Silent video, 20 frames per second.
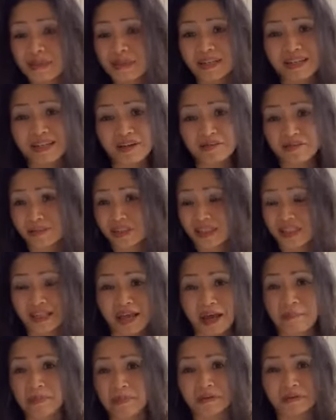but never in
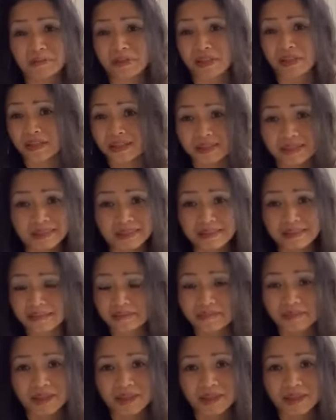capital markets.